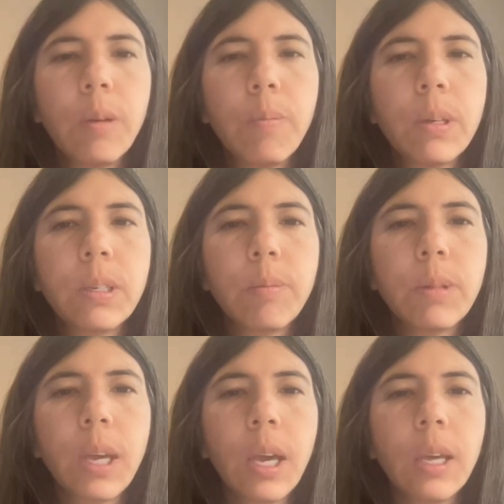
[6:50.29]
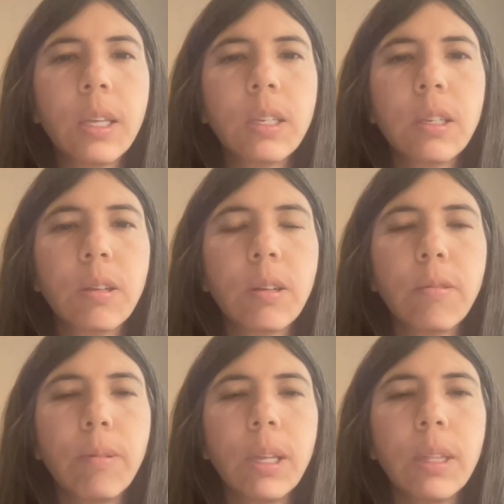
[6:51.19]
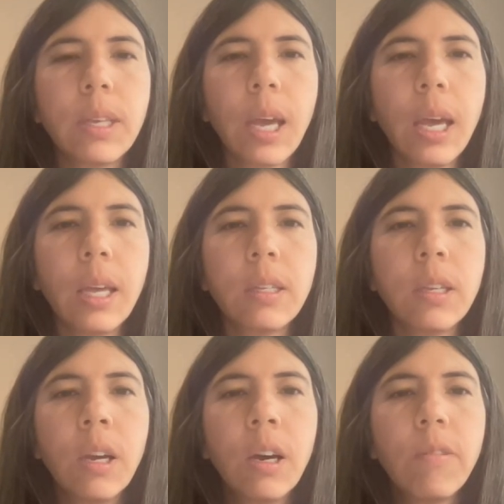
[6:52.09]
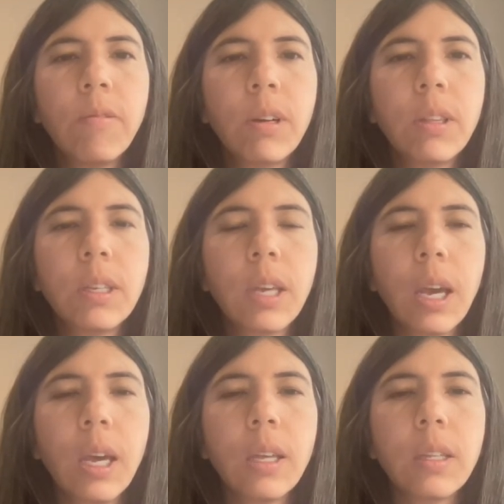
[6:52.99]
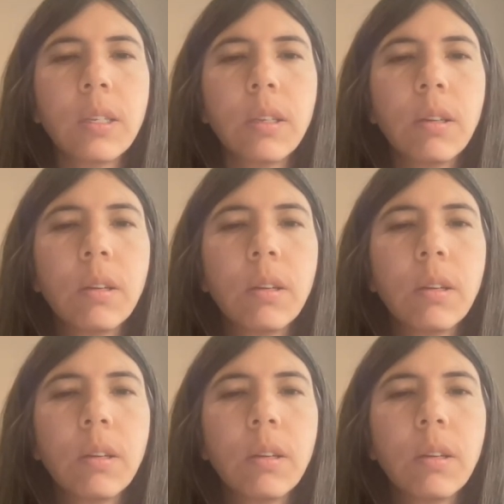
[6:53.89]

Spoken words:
Bishop takes, queen takes, rook takes,